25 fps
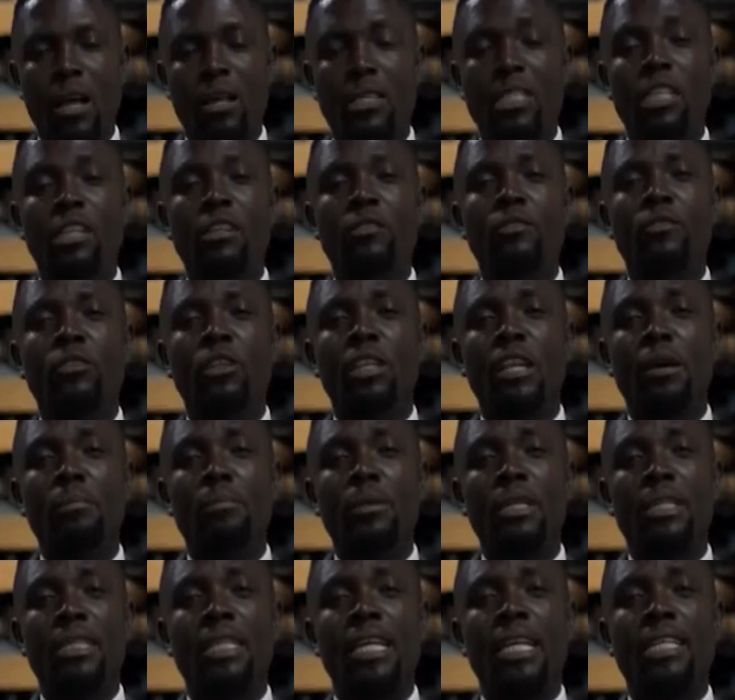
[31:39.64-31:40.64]
Our telephone
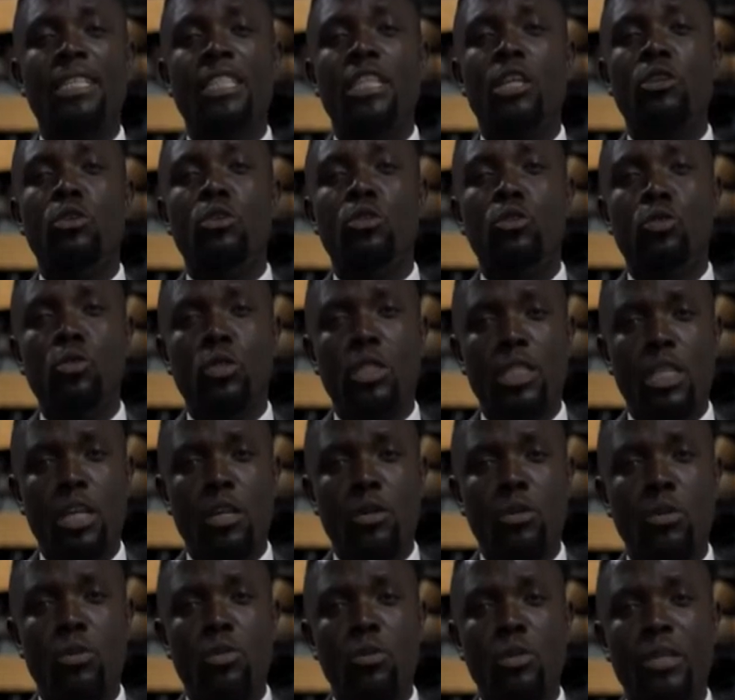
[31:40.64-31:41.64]
numbers are 020
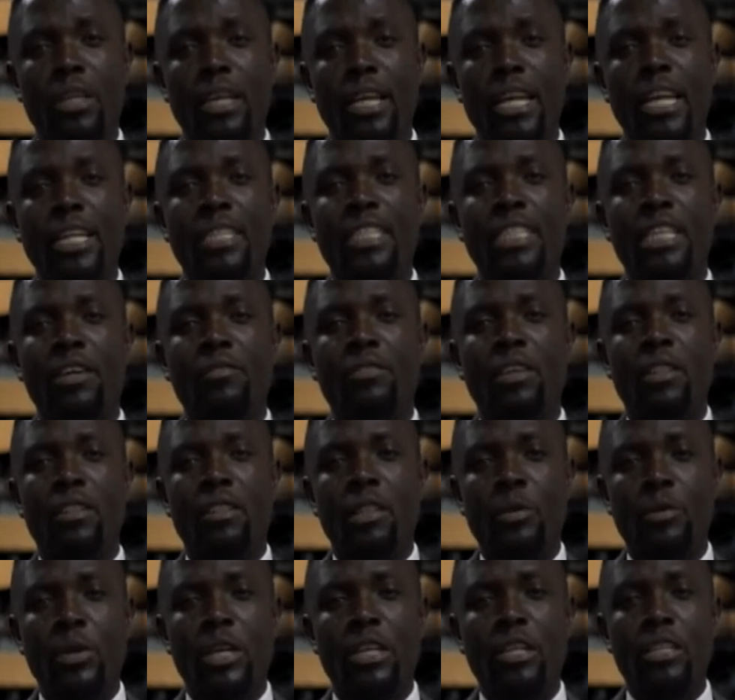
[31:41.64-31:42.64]

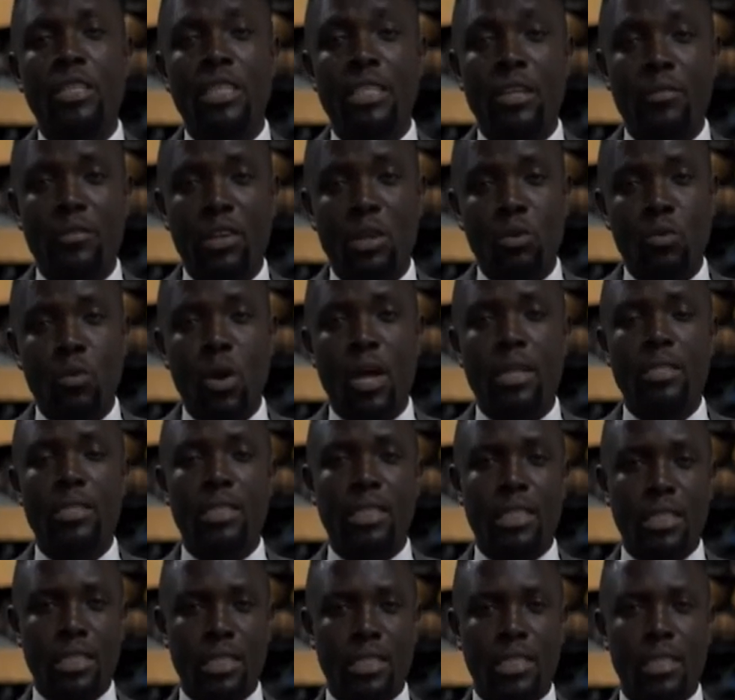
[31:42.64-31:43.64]
873
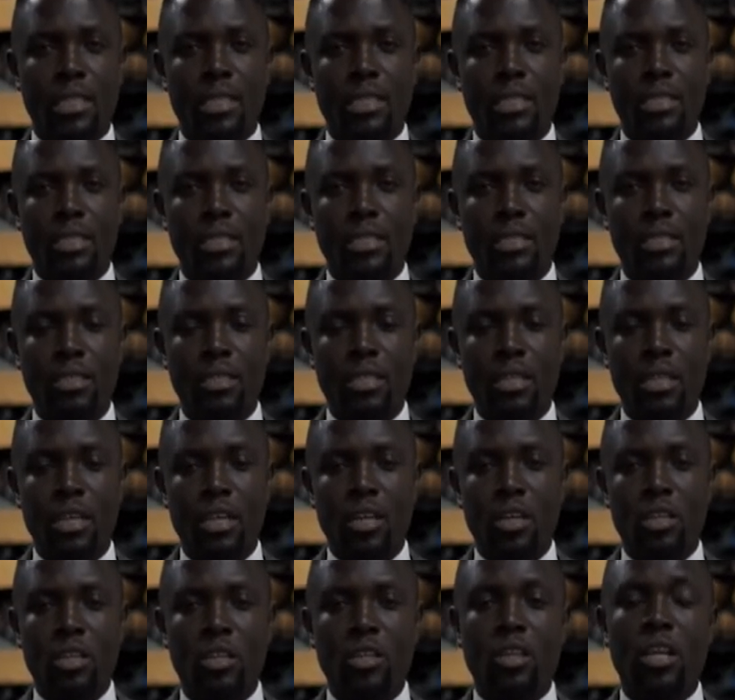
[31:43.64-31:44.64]
7166.
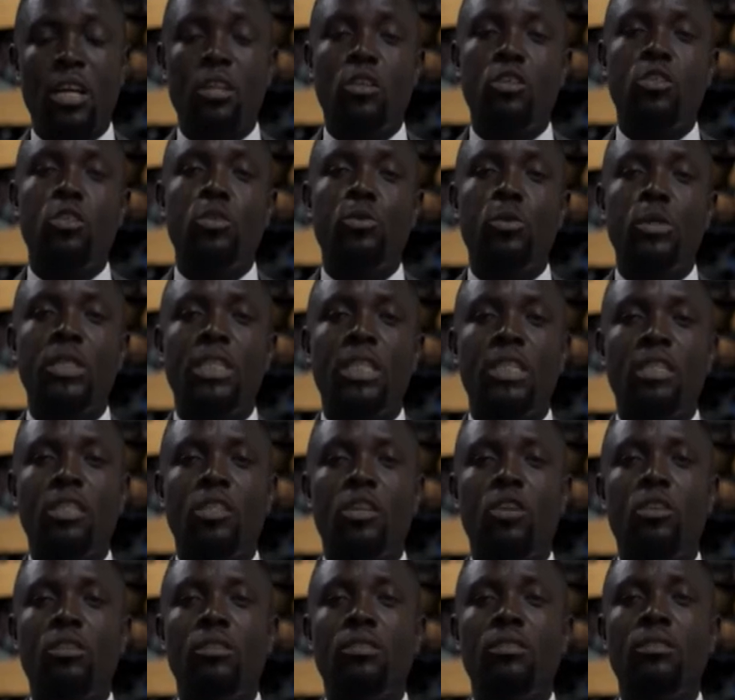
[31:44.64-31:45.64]
You can also reach us
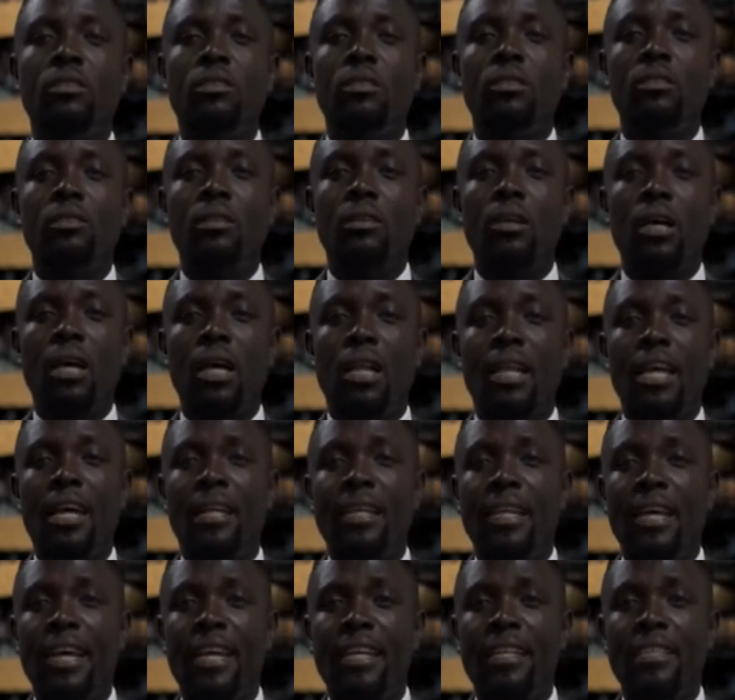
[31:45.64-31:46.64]
on a
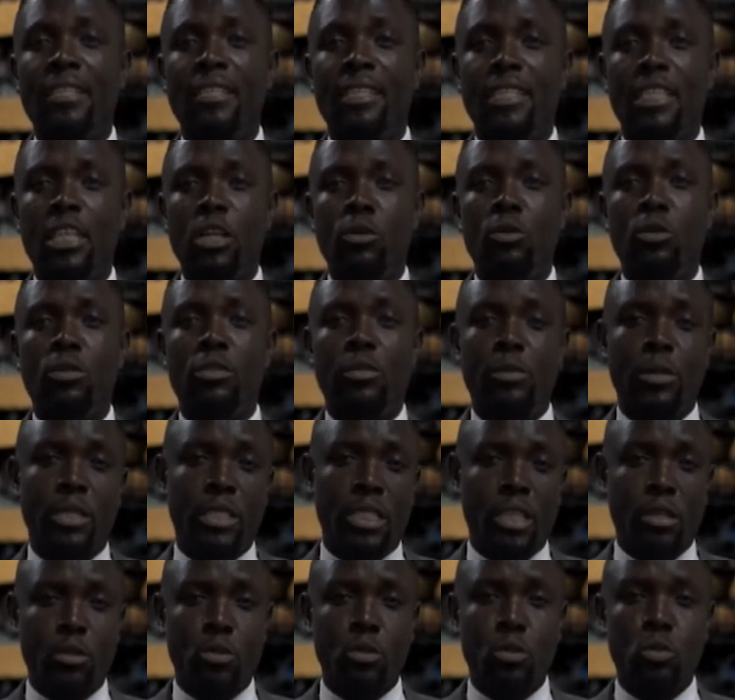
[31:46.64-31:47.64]
landline
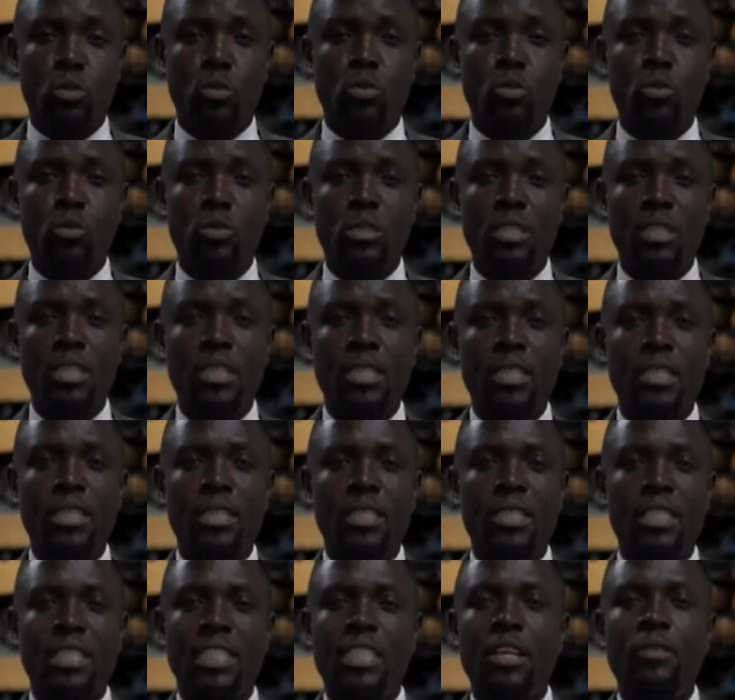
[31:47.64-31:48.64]
0302
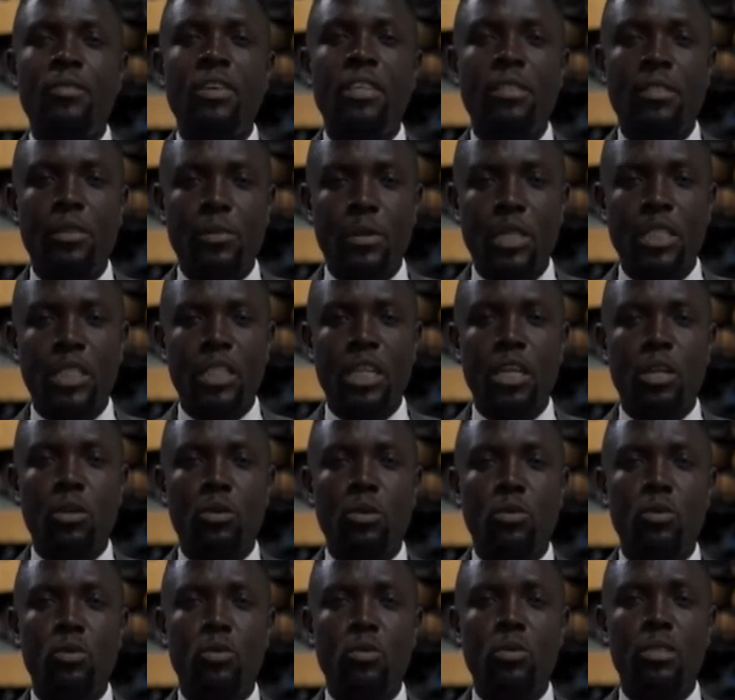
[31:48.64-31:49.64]

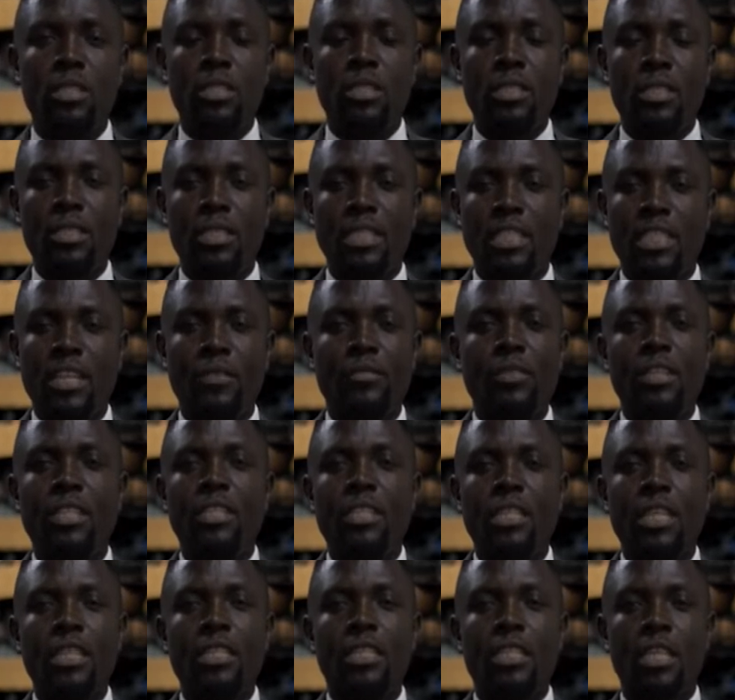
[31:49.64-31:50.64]
730
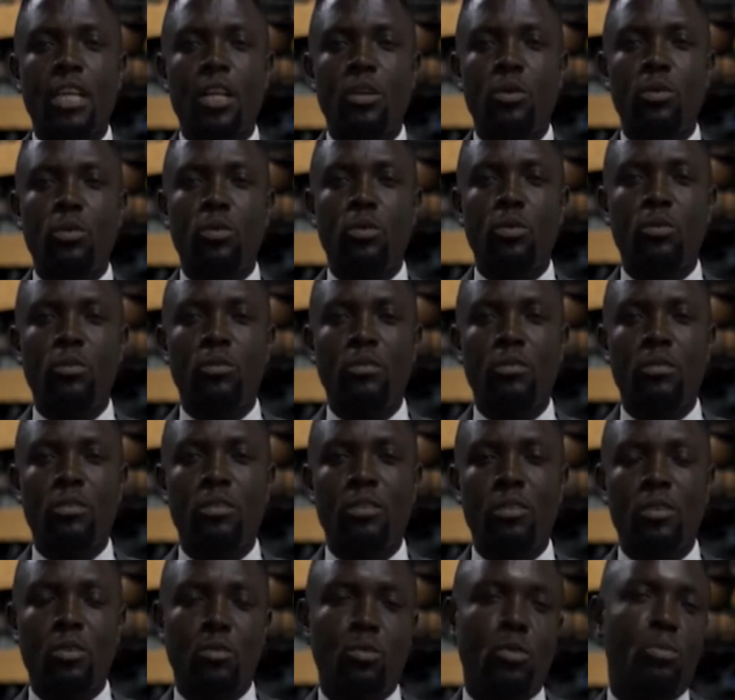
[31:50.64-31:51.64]
760.
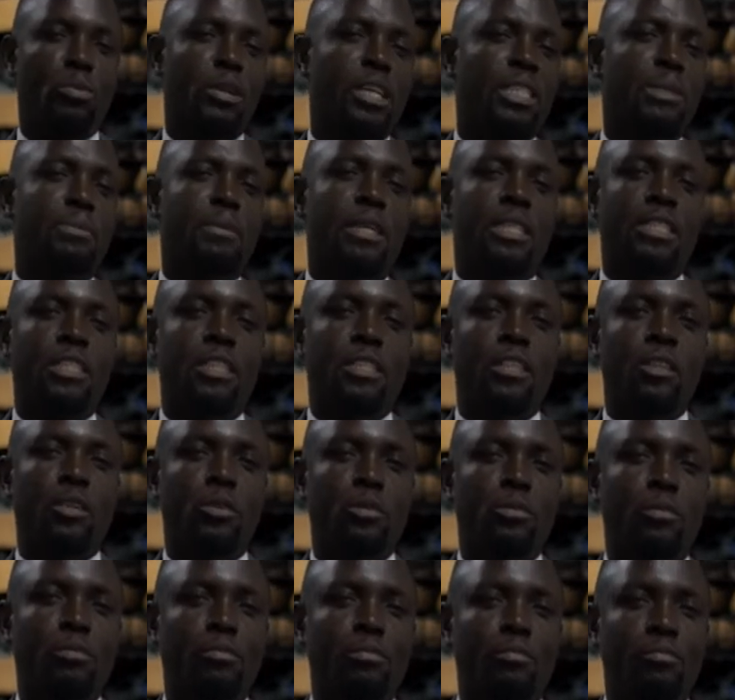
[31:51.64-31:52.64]
We'll be expecting you.
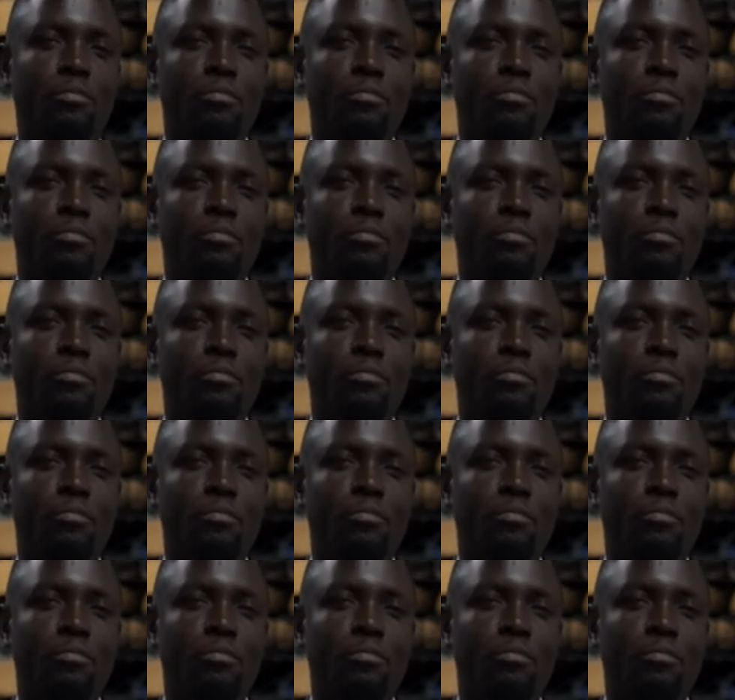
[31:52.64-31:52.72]
Well,